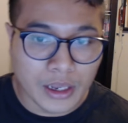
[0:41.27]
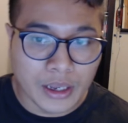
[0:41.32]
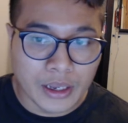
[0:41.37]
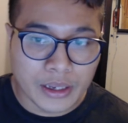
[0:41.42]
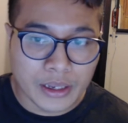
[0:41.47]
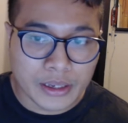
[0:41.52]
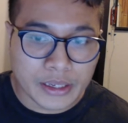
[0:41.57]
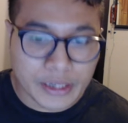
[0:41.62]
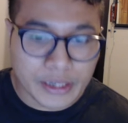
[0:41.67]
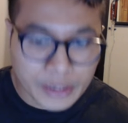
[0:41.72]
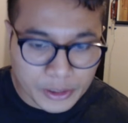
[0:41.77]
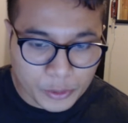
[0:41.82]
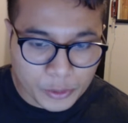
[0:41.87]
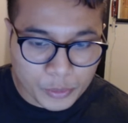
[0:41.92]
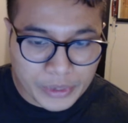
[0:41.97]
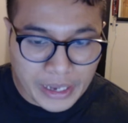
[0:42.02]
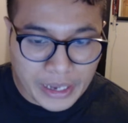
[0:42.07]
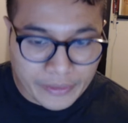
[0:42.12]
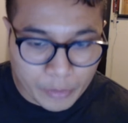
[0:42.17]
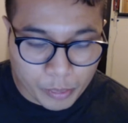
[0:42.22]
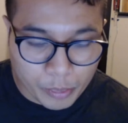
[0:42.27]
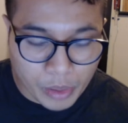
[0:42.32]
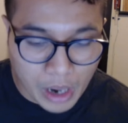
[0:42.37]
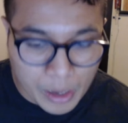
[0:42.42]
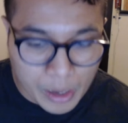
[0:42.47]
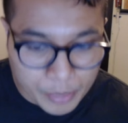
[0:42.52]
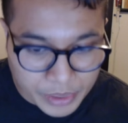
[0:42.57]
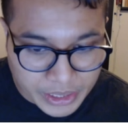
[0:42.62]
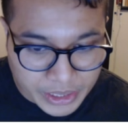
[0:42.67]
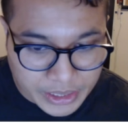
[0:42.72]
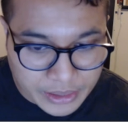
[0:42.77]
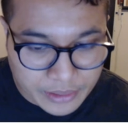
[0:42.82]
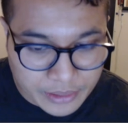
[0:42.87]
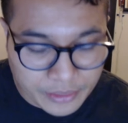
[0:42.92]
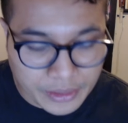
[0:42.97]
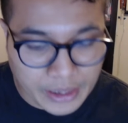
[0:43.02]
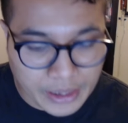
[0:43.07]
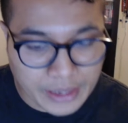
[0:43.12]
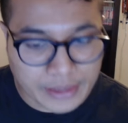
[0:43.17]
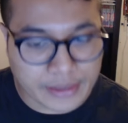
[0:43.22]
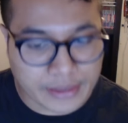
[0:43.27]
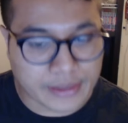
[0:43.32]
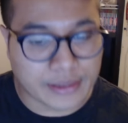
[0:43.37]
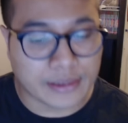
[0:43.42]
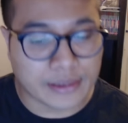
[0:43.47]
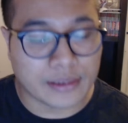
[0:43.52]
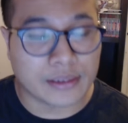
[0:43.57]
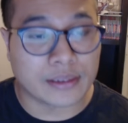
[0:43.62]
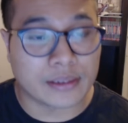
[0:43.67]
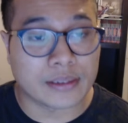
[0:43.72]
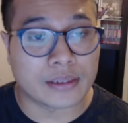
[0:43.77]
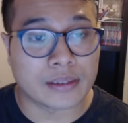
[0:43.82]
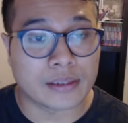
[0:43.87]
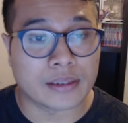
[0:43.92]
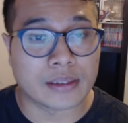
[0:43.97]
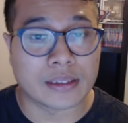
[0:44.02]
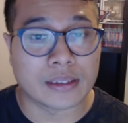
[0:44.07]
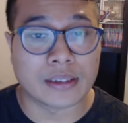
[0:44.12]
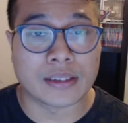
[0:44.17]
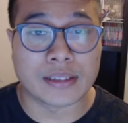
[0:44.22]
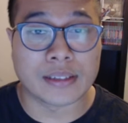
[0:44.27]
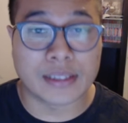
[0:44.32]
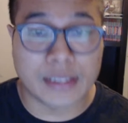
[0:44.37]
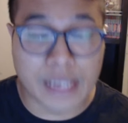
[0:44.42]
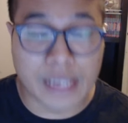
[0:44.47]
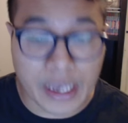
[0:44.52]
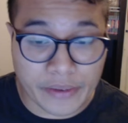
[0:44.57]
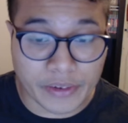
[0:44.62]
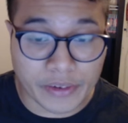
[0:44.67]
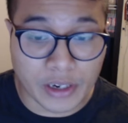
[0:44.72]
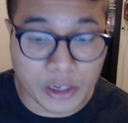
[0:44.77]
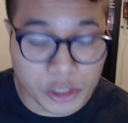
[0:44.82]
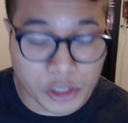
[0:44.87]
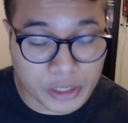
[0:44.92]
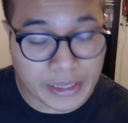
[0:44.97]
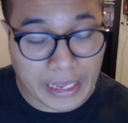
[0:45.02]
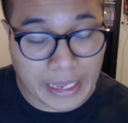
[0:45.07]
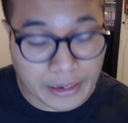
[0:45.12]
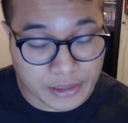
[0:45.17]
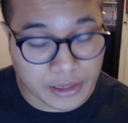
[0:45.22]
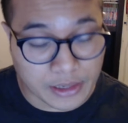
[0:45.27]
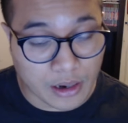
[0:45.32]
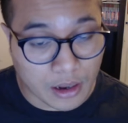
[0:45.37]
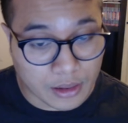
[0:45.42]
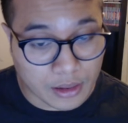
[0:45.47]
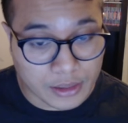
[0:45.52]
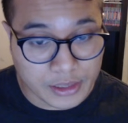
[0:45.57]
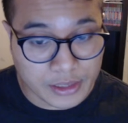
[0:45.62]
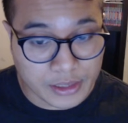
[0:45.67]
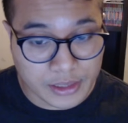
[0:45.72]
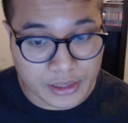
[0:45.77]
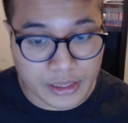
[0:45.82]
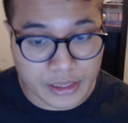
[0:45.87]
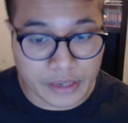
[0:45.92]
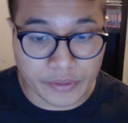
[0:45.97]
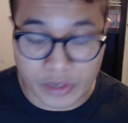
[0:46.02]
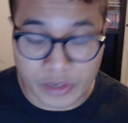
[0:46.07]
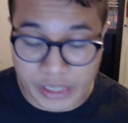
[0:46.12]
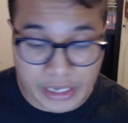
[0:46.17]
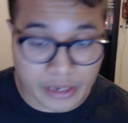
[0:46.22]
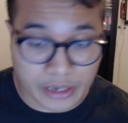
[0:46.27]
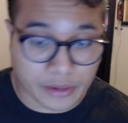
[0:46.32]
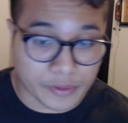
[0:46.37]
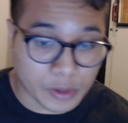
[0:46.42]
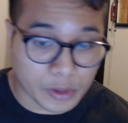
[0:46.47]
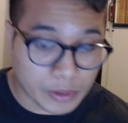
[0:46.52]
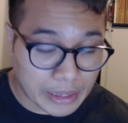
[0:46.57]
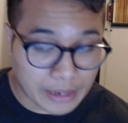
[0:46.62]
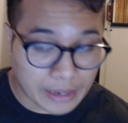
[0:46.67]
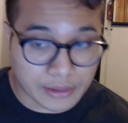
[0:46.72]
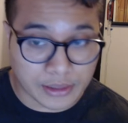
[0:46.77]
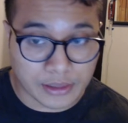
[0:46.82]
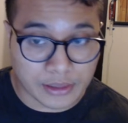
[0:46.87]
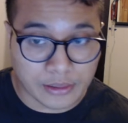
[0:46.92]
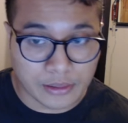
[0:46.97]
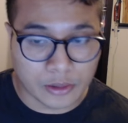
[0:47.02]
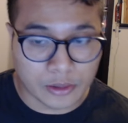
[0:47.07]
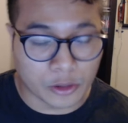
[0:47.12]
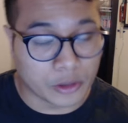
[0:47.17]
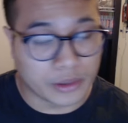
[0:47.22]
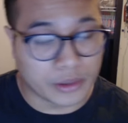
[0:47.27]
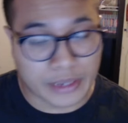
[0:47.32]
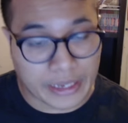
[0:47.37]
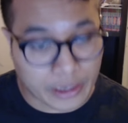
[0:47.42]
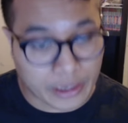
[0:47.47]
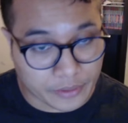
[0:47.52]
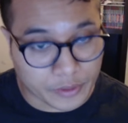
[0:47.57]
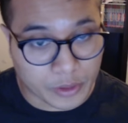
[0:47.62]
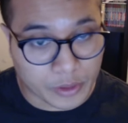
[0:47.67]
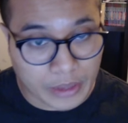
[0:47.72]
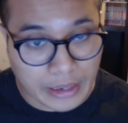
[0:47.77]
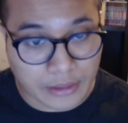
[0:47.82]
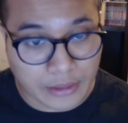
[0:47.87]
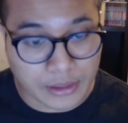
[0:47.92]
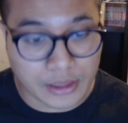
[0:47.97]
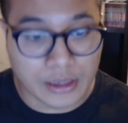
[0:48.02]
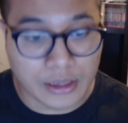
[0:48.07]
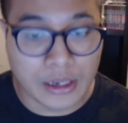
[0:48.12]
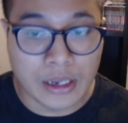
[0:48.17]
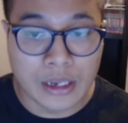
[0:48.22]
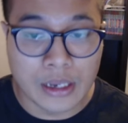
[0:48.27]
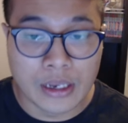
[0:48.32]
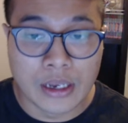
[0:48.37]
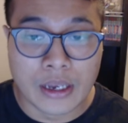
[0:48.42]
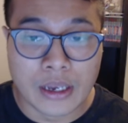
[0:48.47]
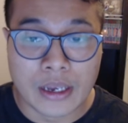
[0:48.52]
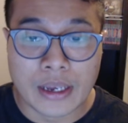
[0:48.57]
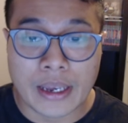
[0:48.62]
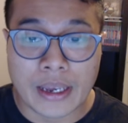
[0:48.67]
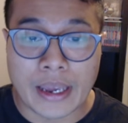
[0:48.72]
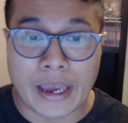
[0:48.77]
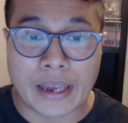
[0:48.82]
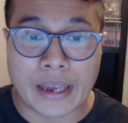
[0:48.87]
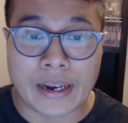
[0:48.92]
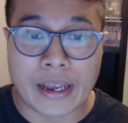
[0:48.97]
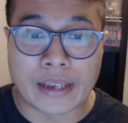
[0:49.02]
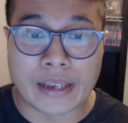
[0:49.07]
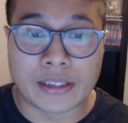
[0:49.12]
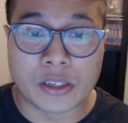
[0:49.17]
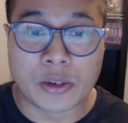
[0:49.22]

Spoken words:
here we have a property that's $700,000, give or take a few thousand, or take a few thousand. And as you